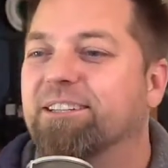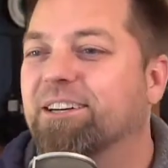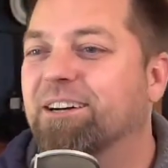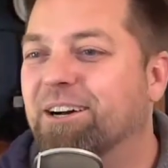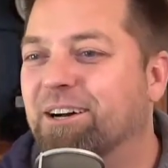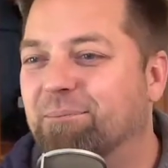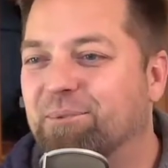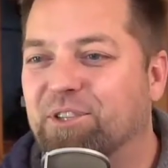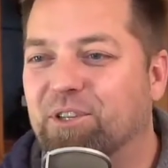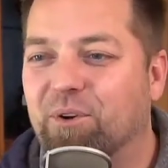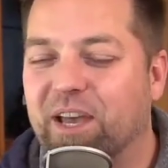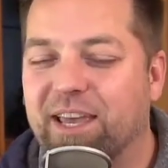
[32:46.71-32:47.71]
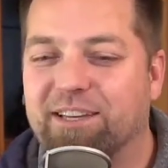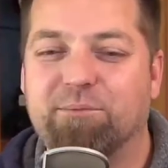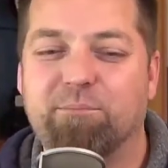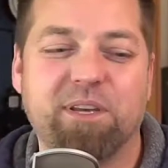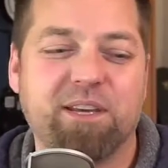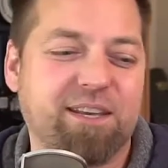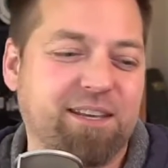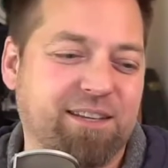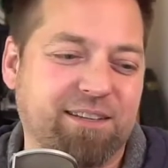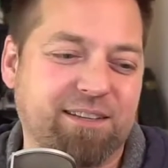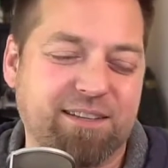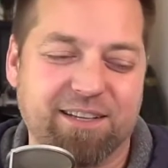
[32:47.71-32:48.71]
So ASP
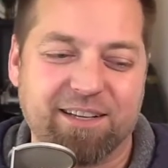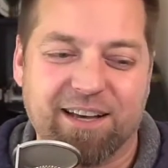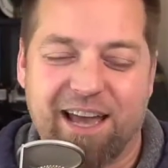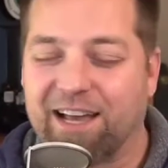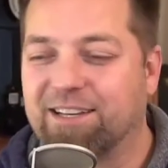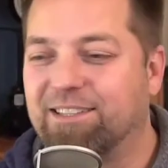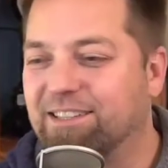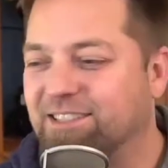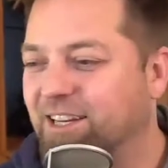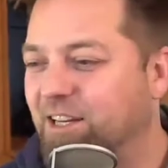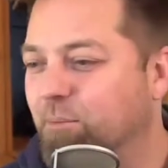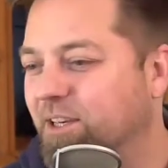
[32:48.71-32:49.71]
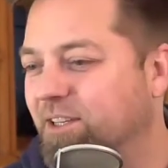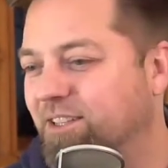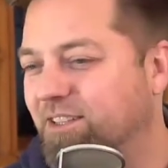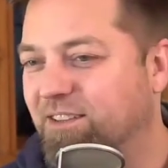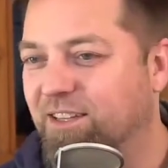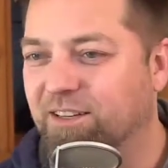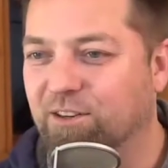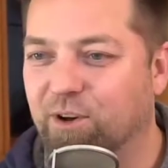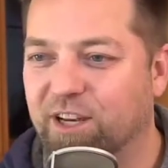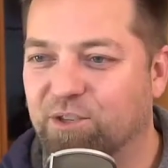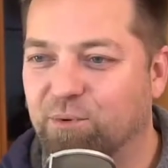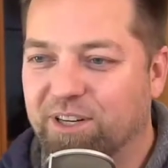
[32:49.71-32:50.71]
and Access databases, and then
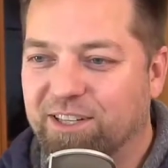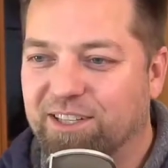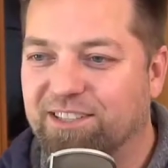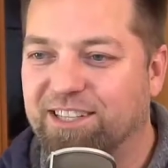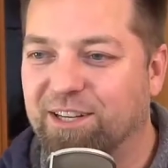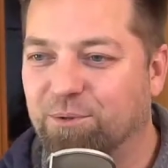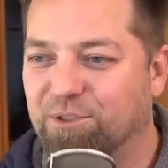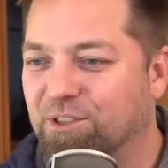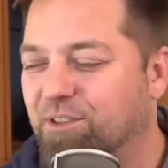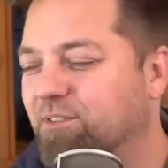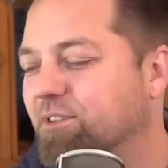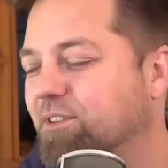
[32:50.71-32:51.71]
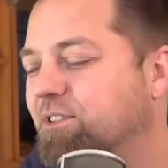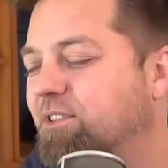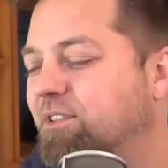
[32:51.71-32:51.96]
graduated to SQL servers.